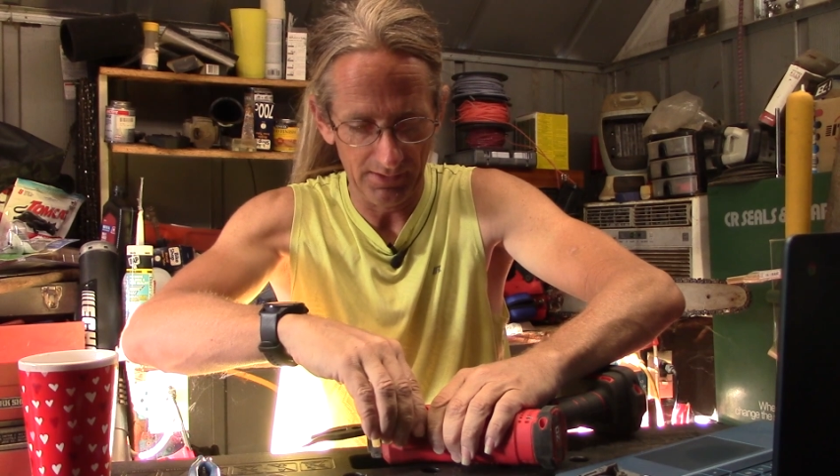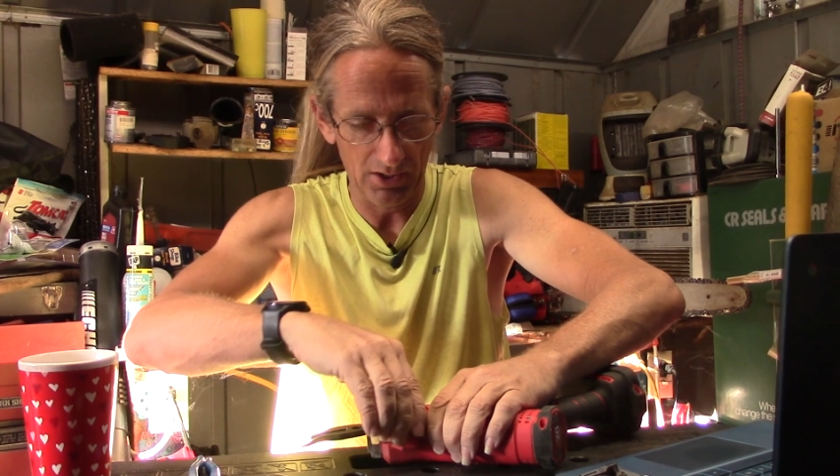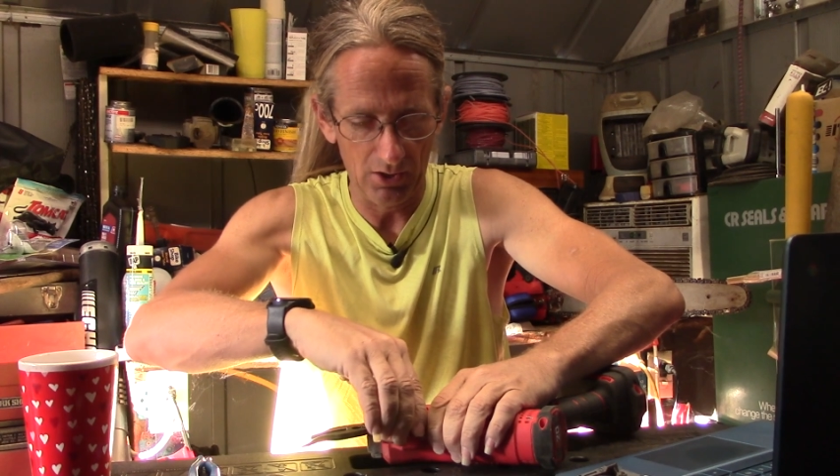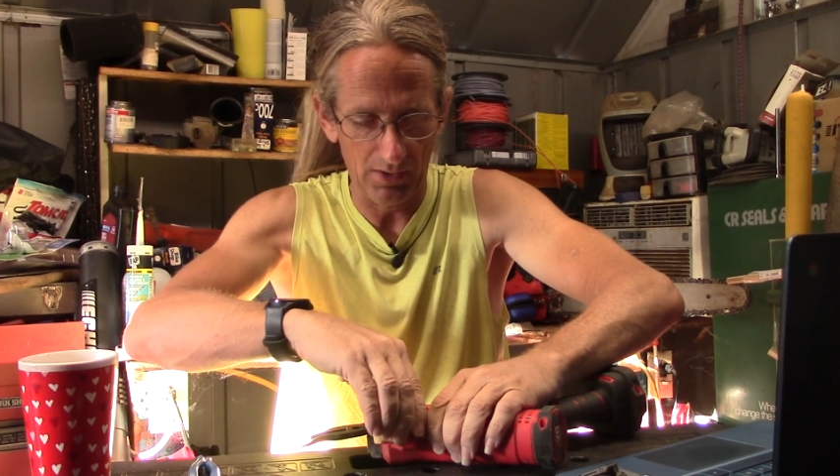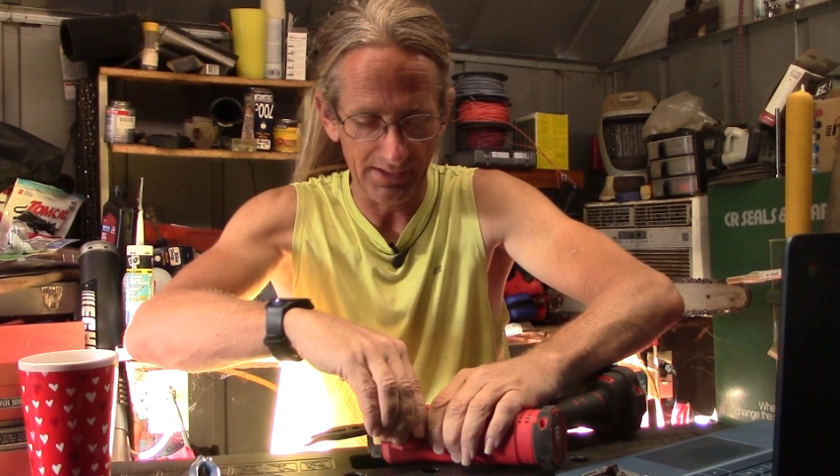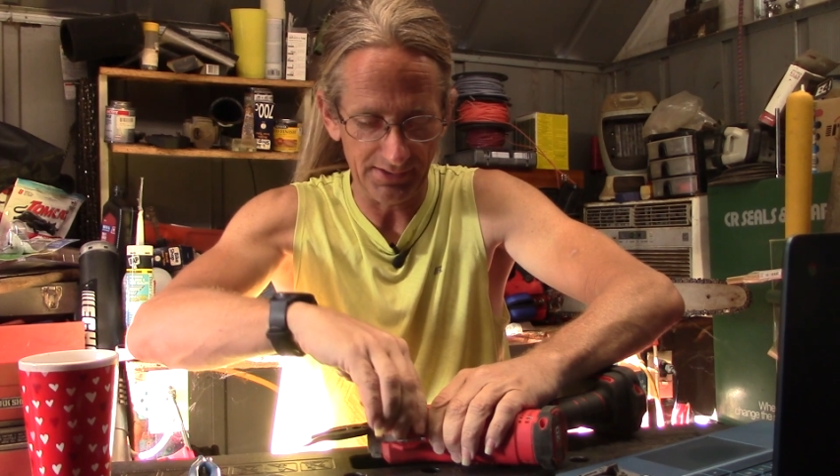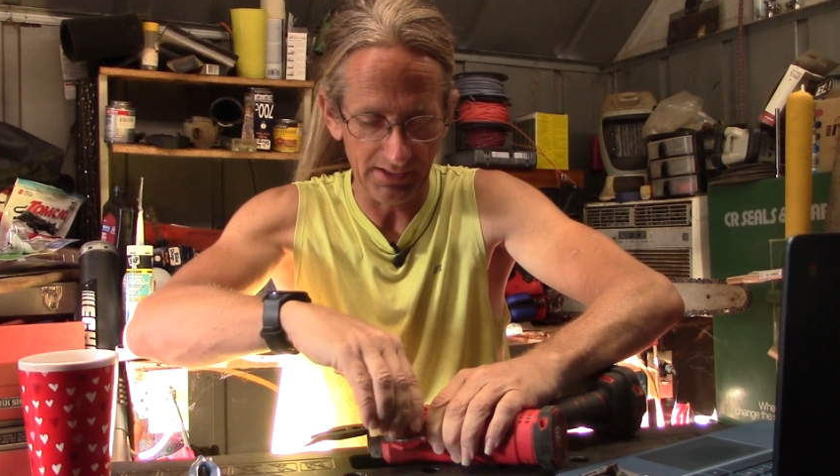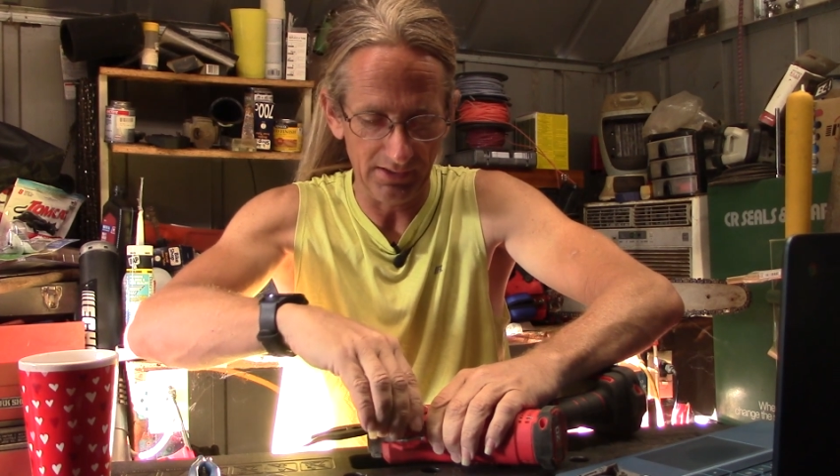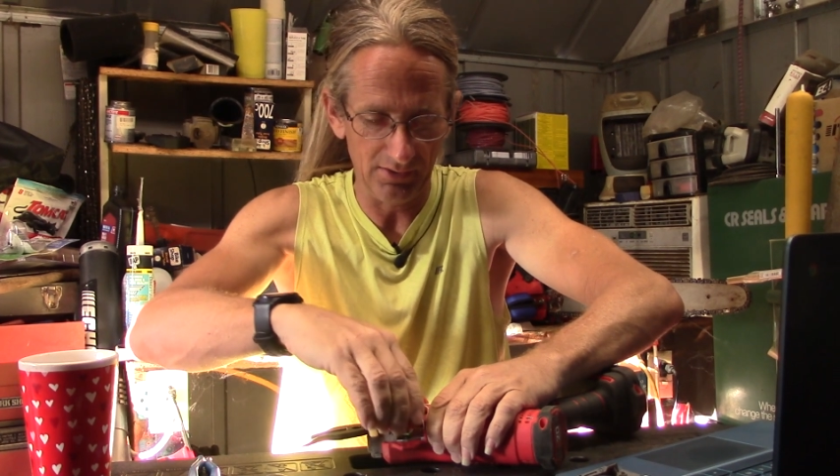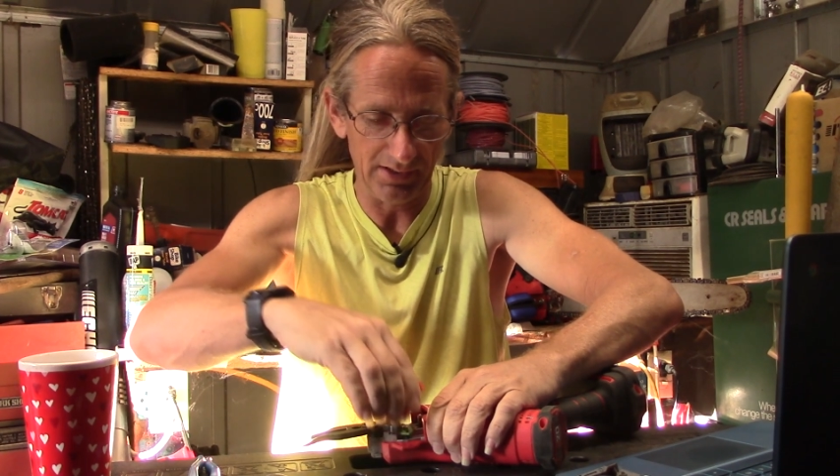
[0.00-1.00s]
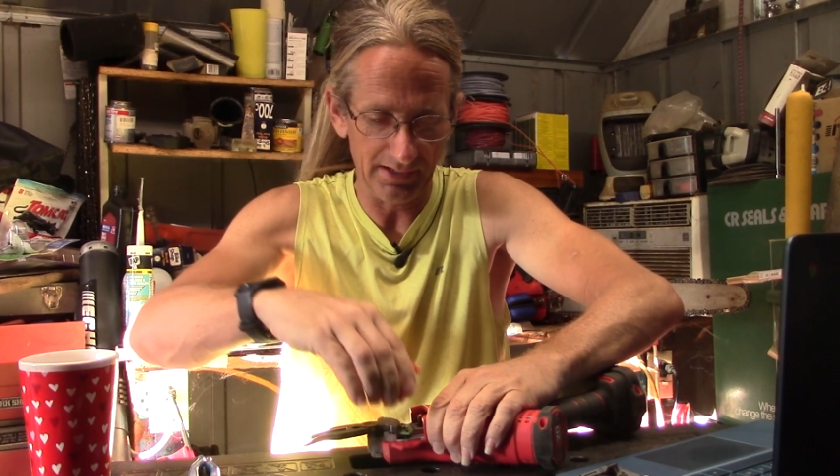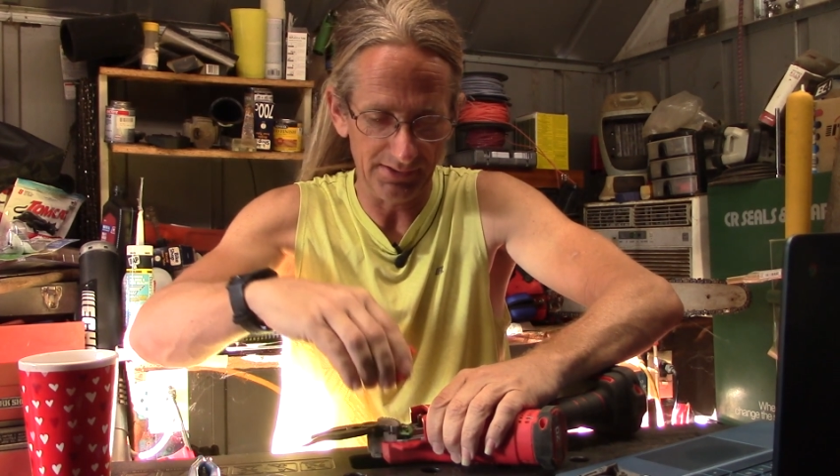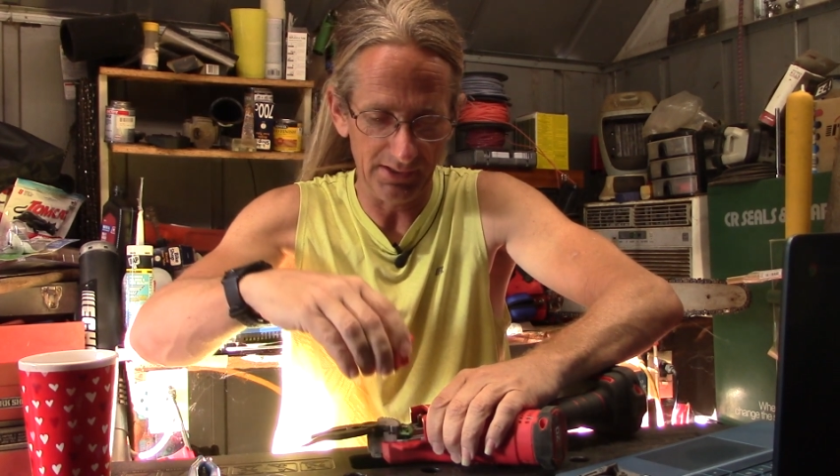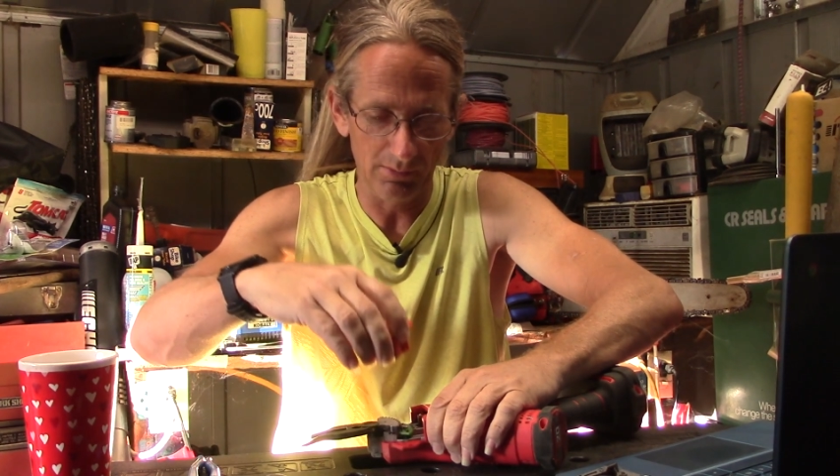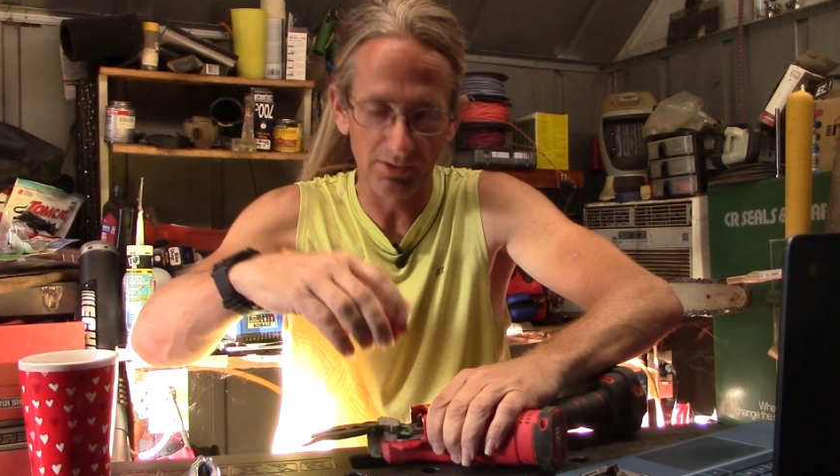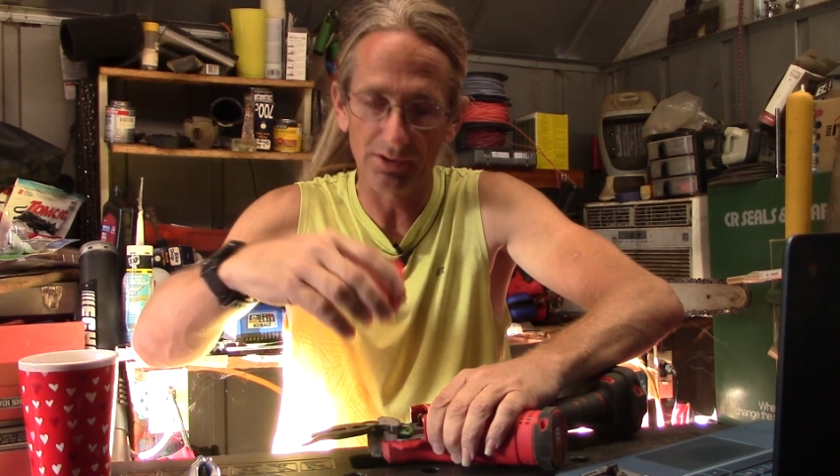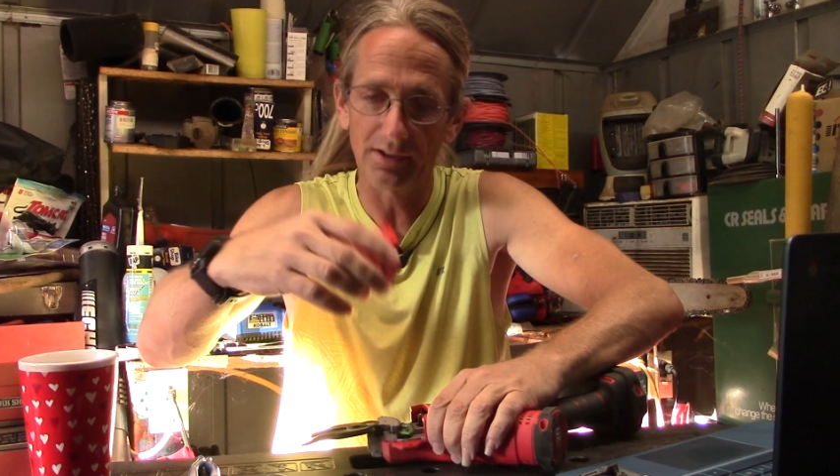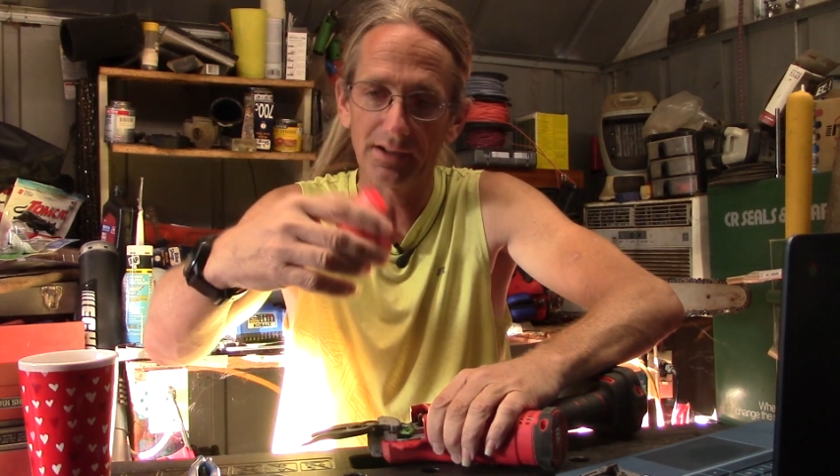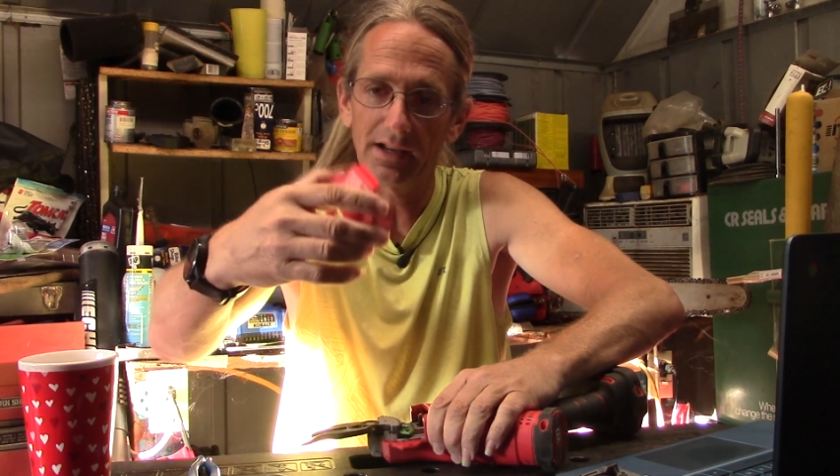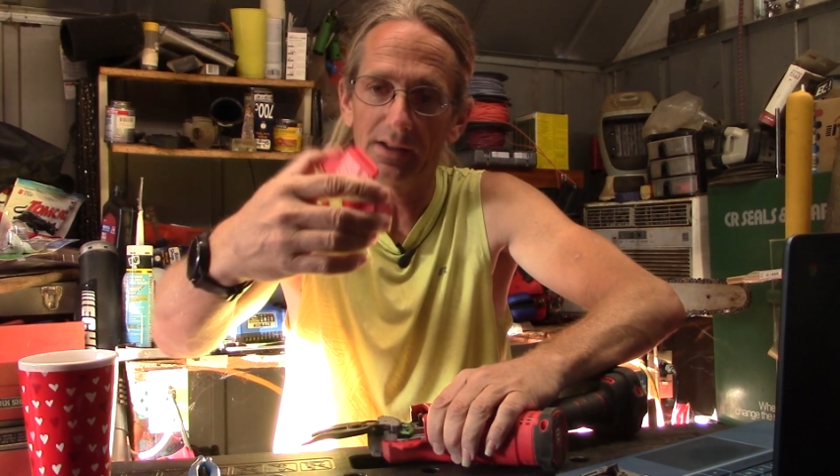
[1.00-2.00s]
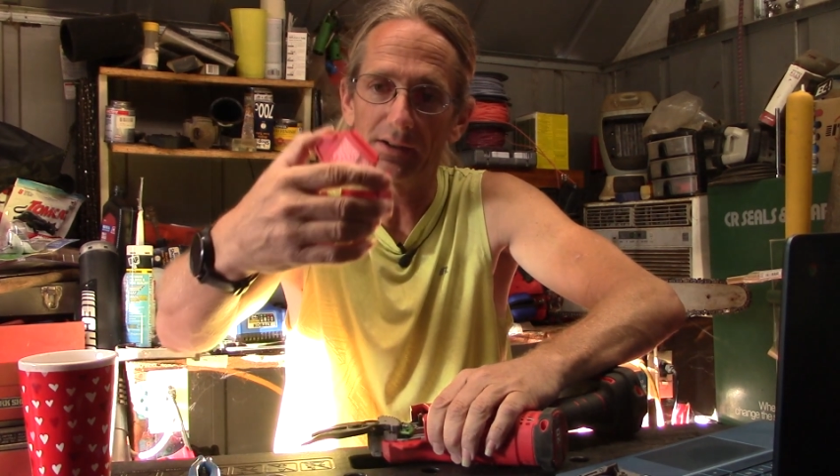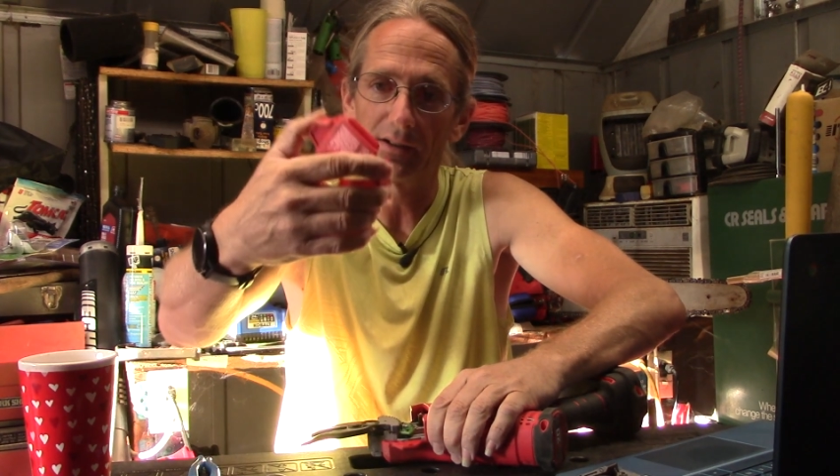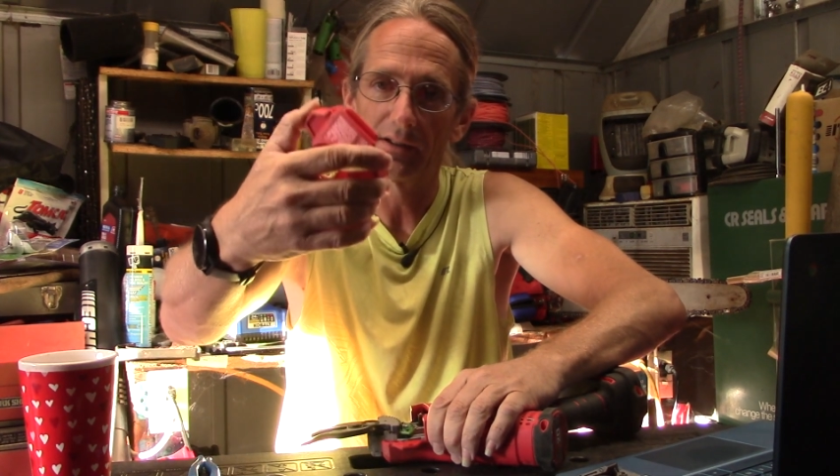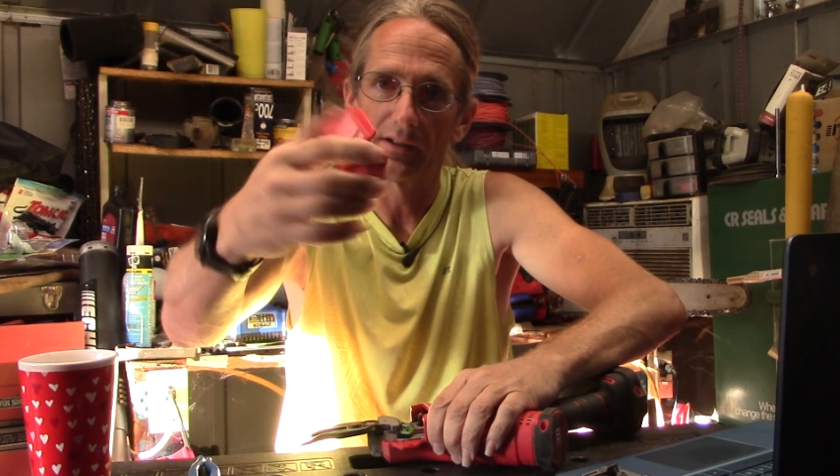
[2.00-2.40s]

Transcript: Oh, I see. Okay, see, we're learning together.